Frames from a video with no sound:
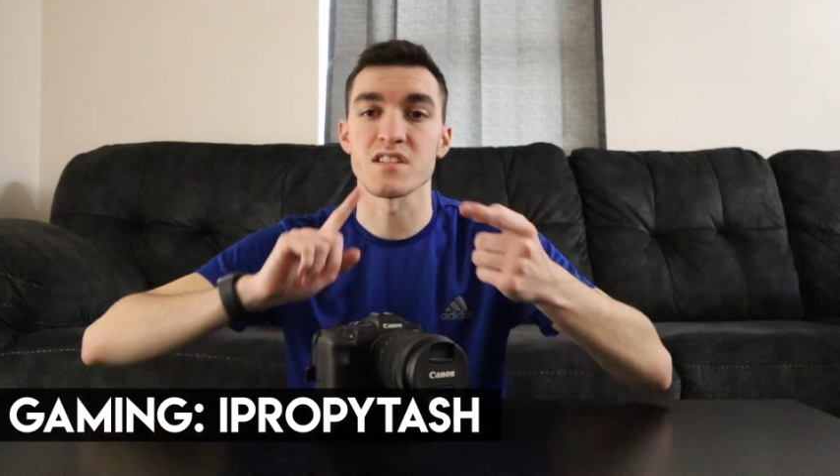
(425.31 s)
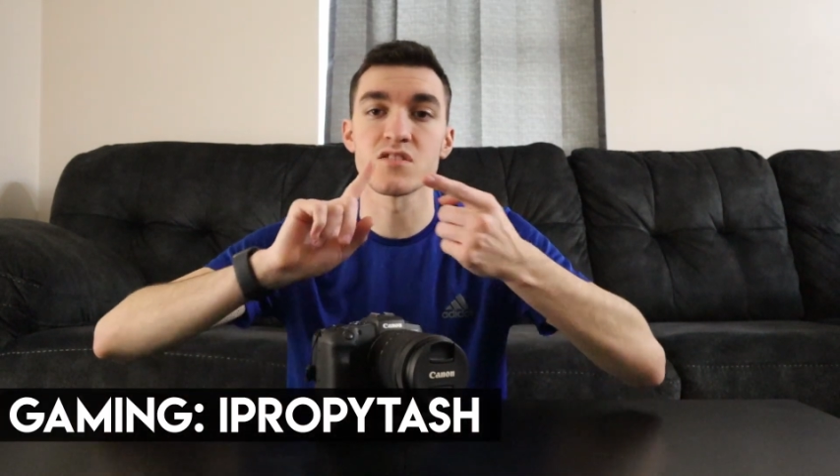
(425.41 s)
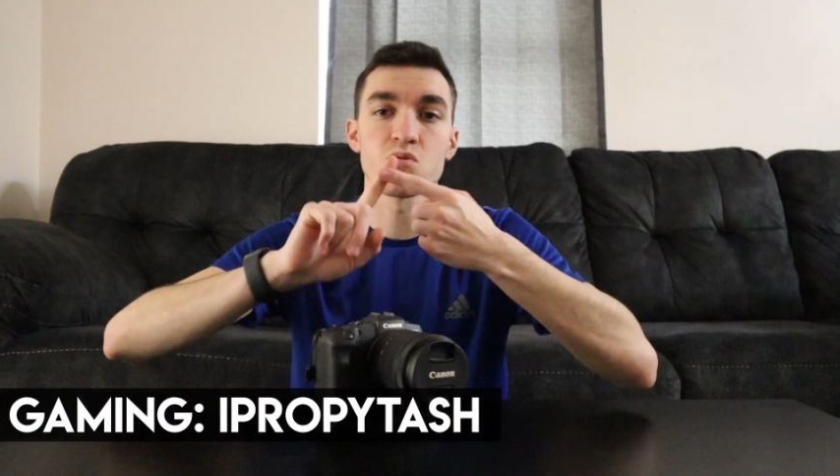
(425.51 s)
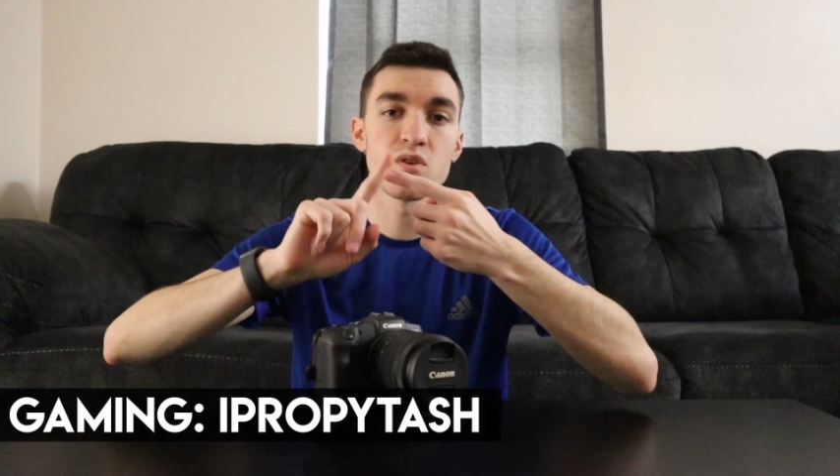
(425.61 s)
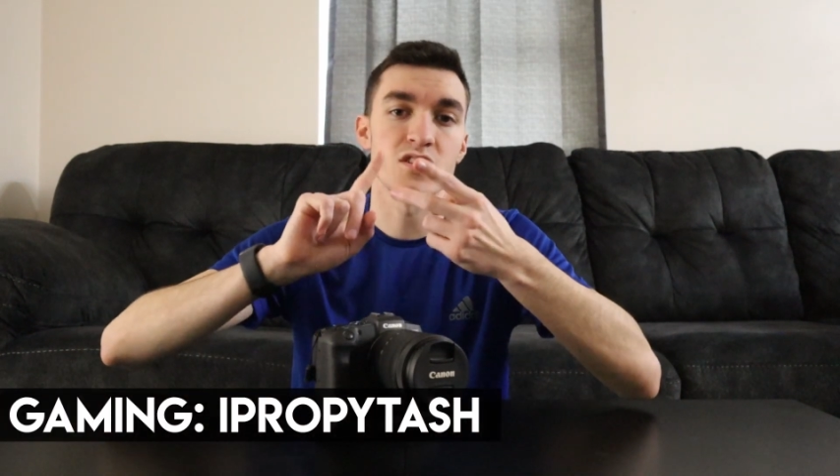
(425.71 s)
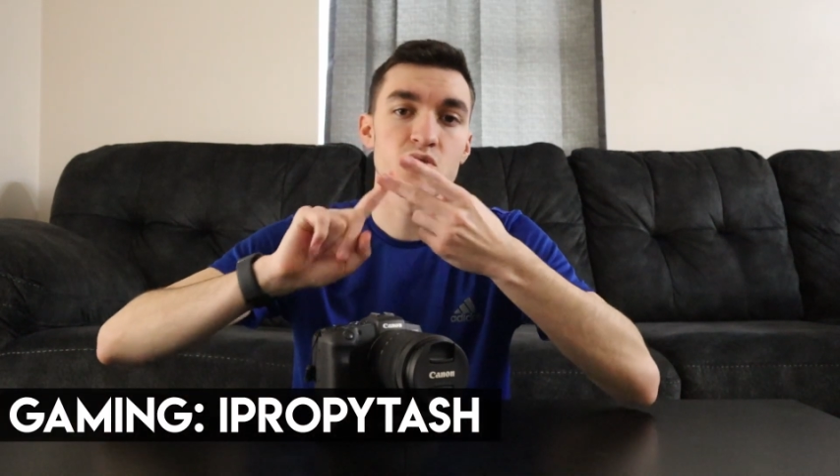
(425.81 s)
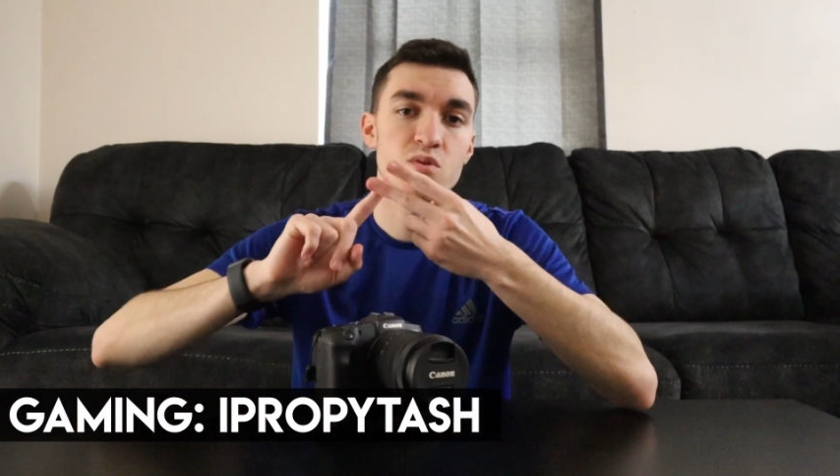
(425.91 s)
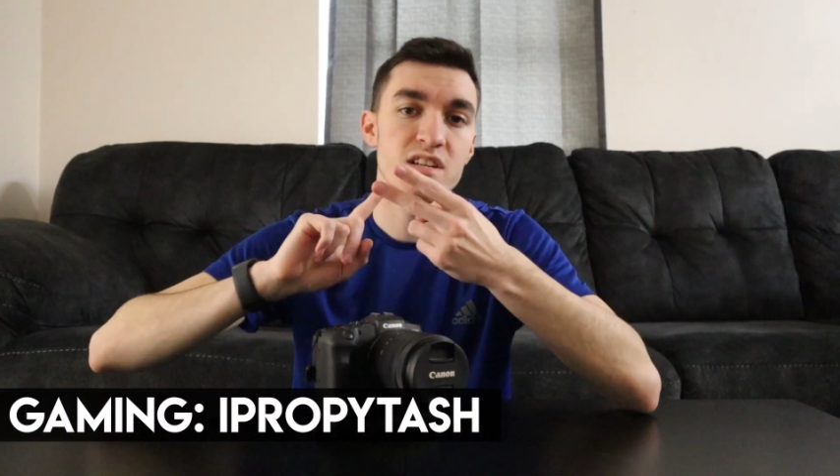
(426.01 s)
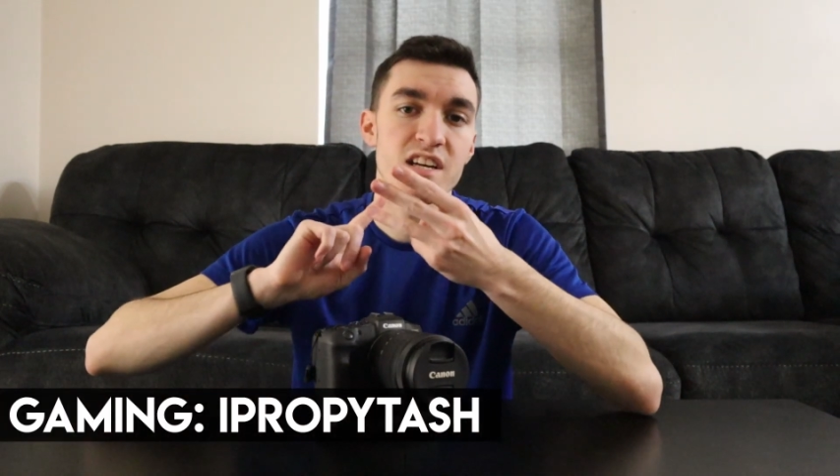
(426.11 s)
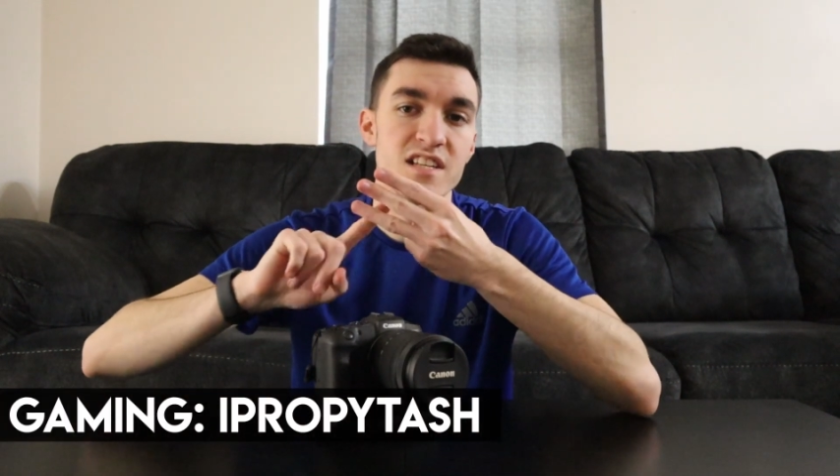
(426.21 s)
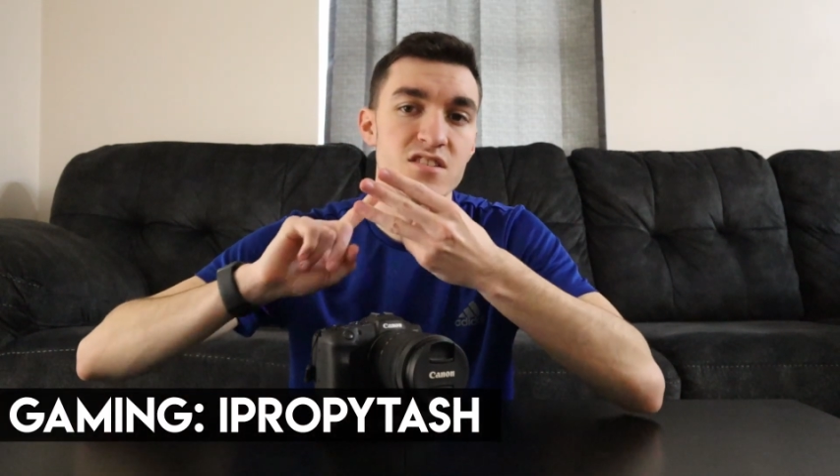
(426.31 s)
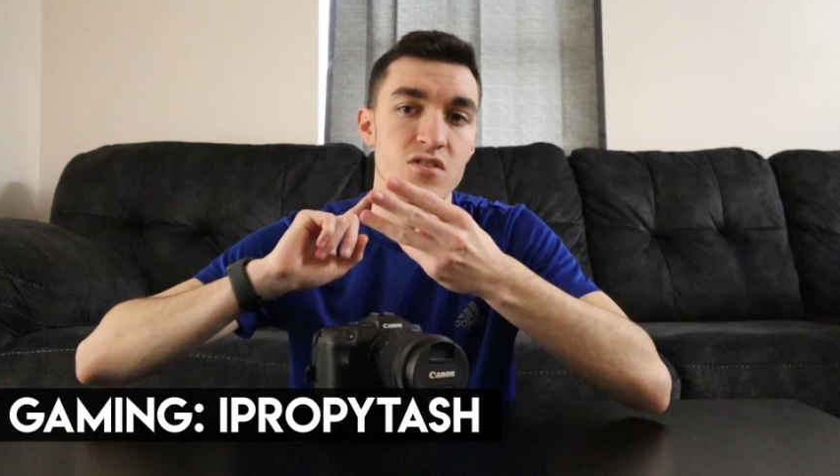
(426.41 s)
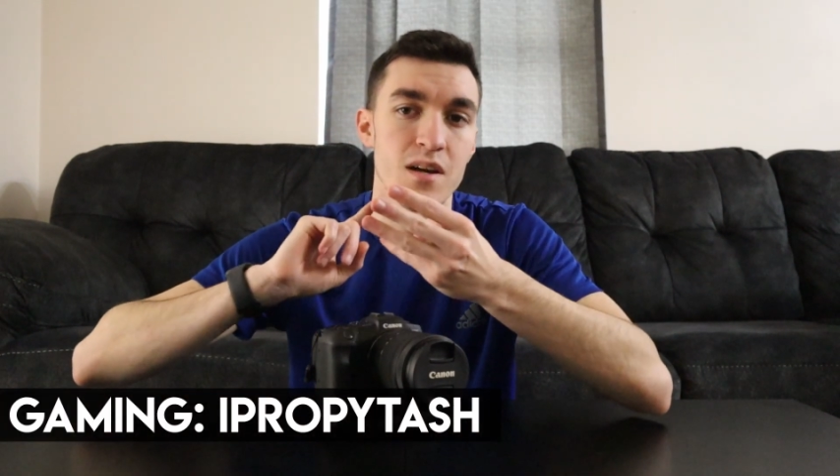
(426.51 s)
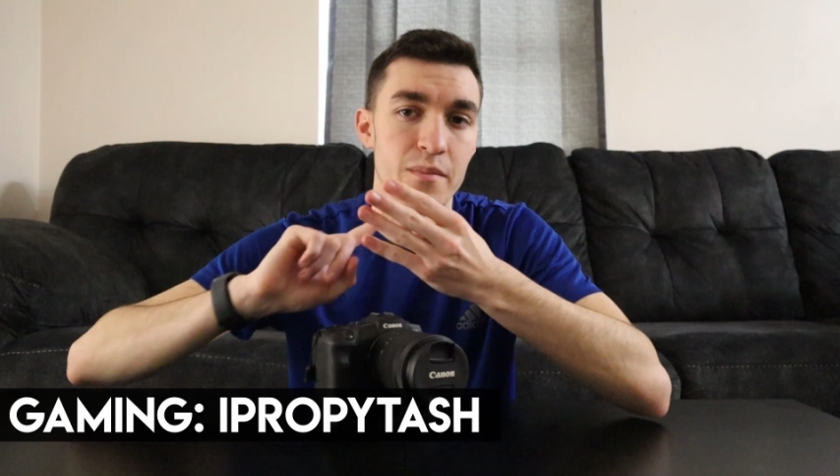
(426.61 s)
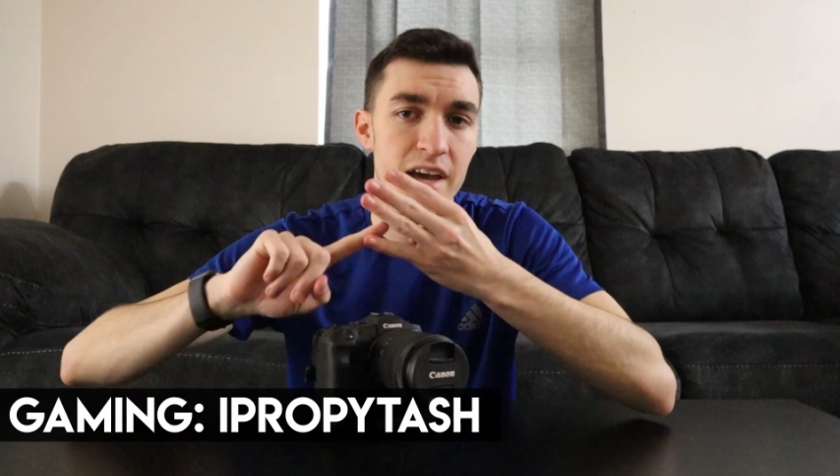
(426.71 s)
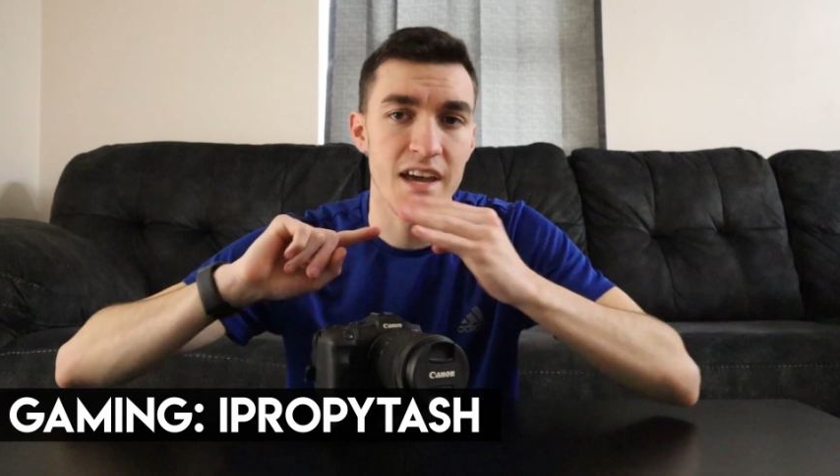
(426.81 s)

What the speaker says: That's Twitter, Twitch, Instagram,